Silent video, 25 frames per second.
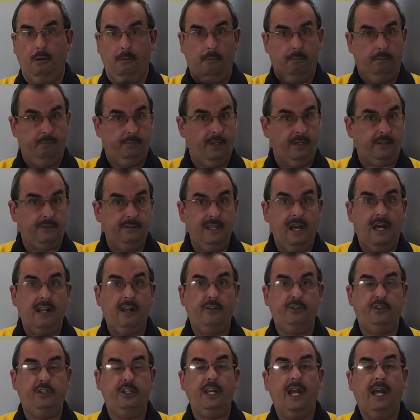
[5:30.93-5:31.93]

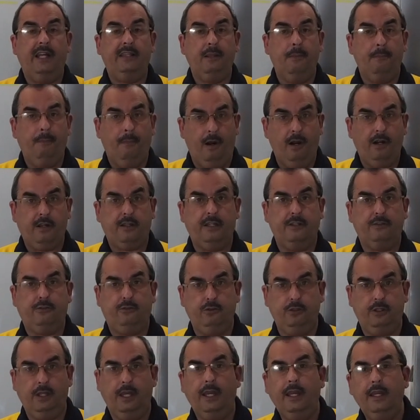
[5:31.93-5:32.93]
technology on the market
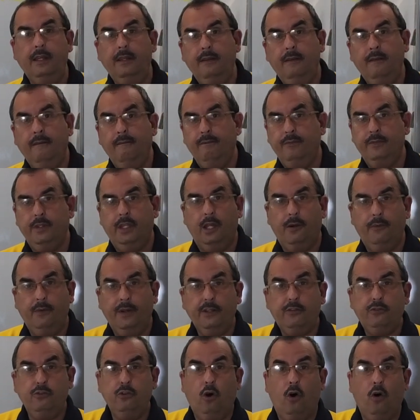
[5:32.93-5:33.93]
today, there
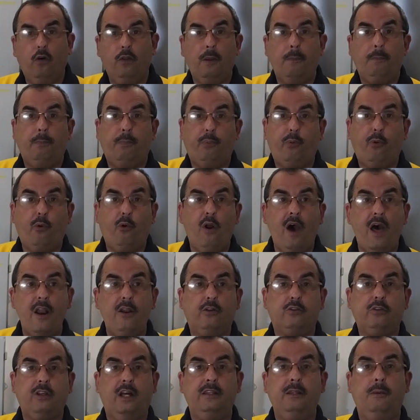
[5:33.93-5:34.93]
is no other
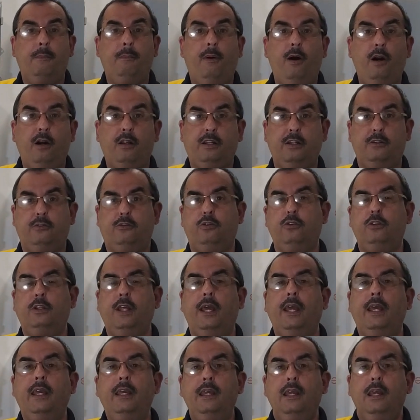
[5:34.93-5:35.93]
product on the market
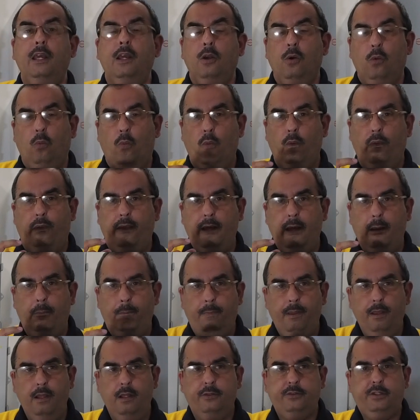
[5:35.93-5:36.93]
today with the
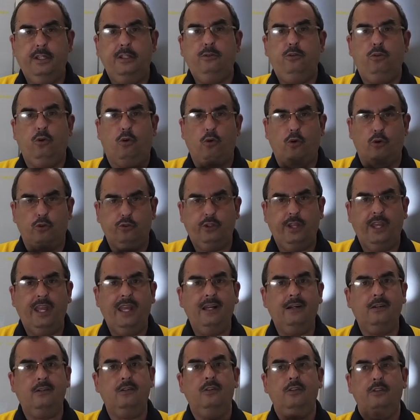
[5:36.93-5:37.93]
ability to
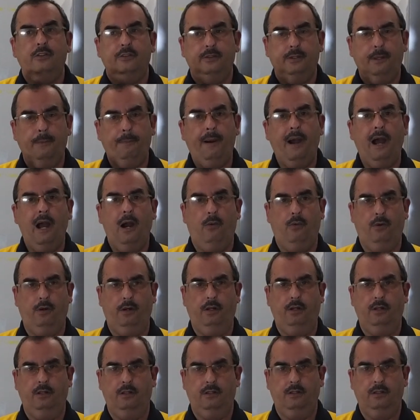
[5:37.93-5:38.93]
curtail the power.
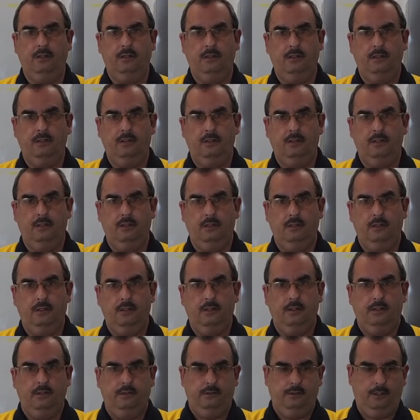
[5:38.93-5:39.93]

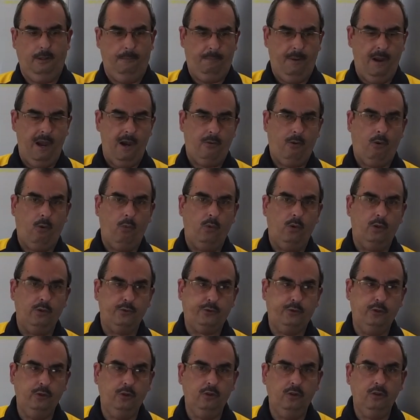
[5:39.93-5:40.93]
The PowerWall
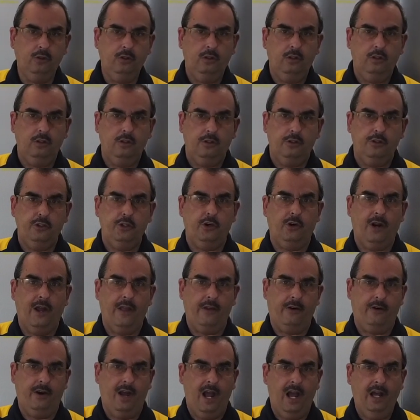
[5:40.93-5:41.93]
2, you're
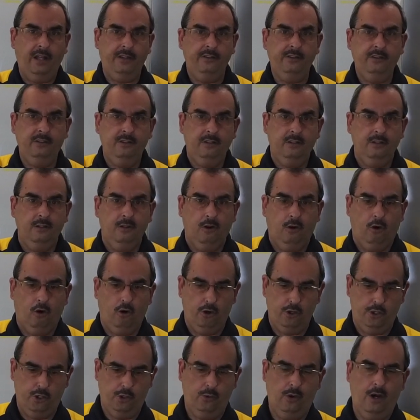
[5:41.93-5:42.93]
either on or
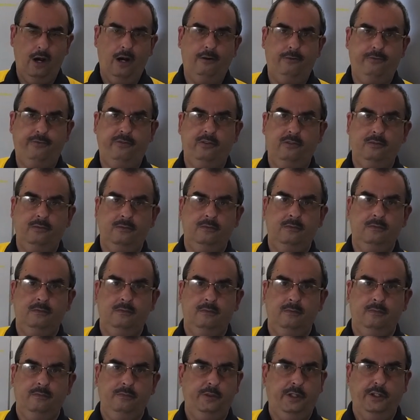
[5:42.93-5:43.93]
you're off.
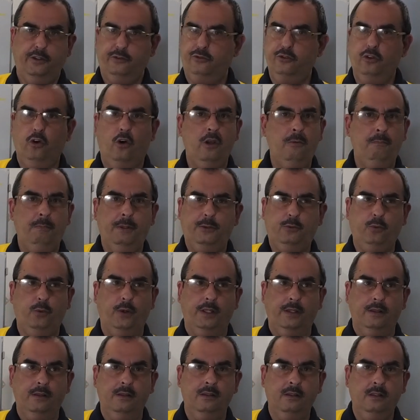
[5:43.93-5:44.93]
There's no in
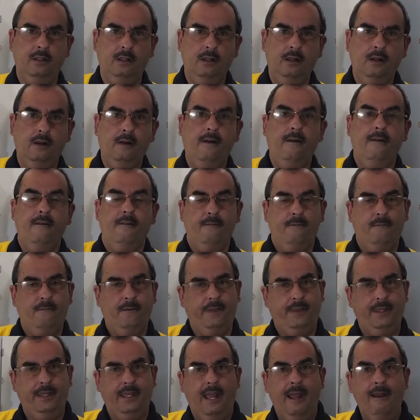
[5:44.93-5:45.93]
between. With
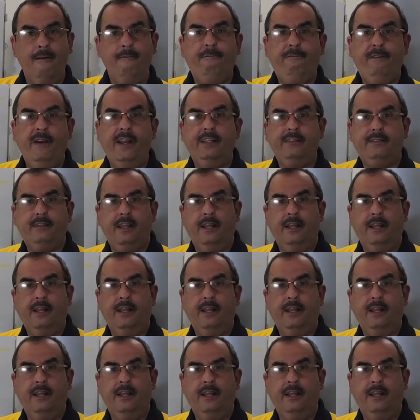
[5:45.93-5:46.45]
the Enphase